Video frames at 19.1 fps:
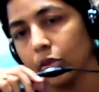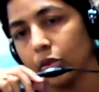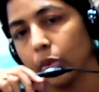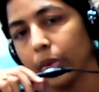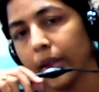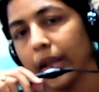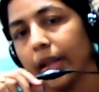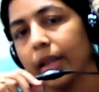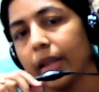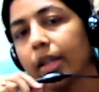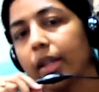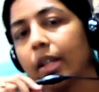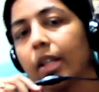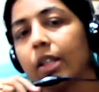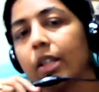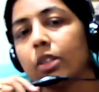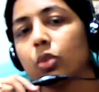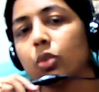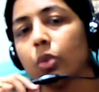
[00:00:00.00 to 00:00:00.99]
Okay.
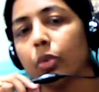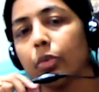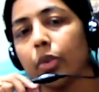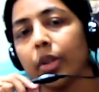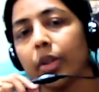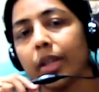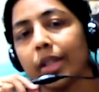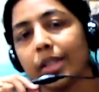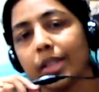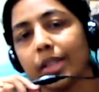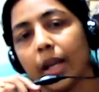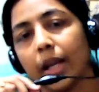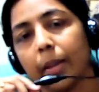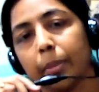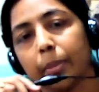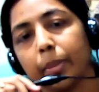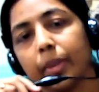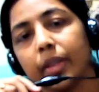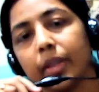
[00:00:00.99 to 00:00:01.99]
So for
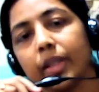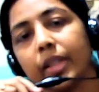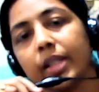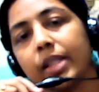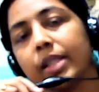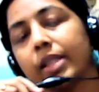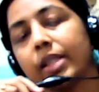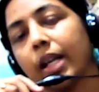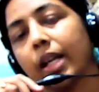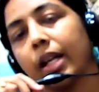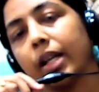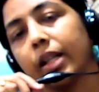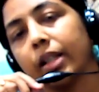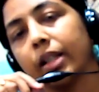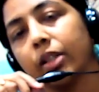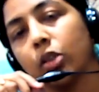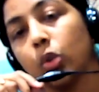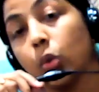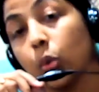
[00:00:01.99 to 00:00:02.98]
example, these
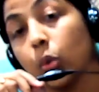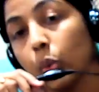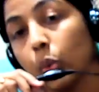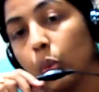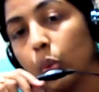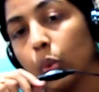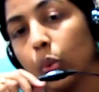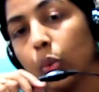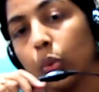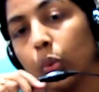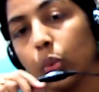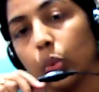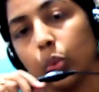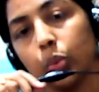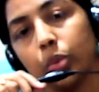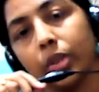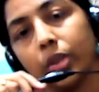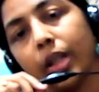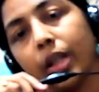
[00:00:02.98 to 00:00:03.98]
are true
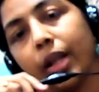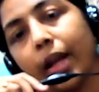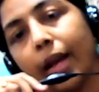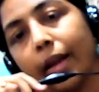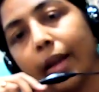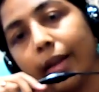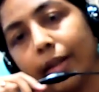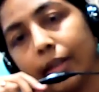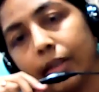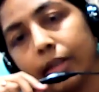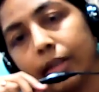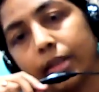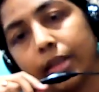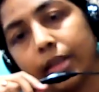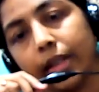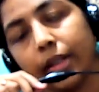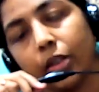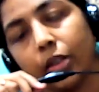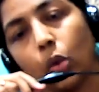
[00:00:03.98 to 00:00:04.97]
the alleles
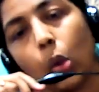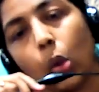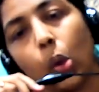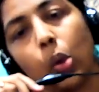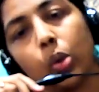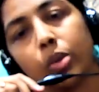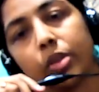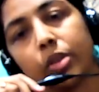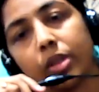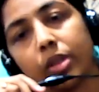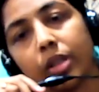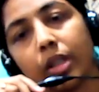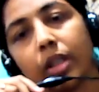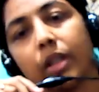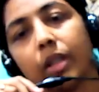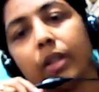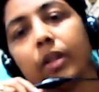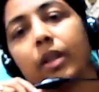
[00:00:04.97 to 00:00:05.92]
that cause the